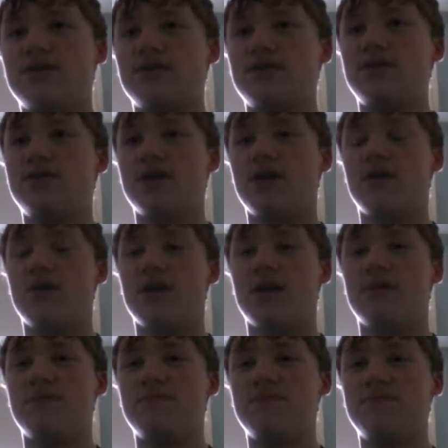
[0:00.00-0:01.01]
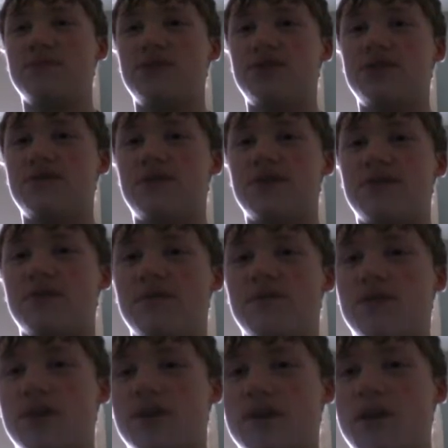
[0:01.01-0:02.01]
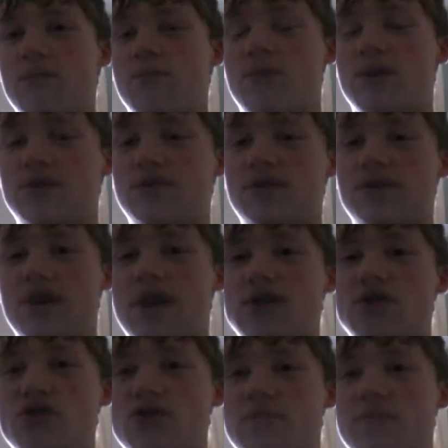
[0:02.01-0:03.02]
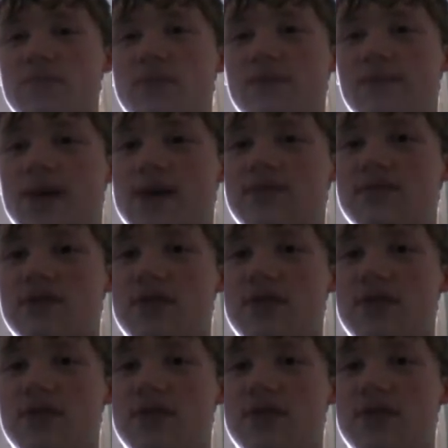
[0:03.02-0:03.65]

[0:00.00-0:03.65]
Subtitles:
So, just face off in that Game & Watch stage, flat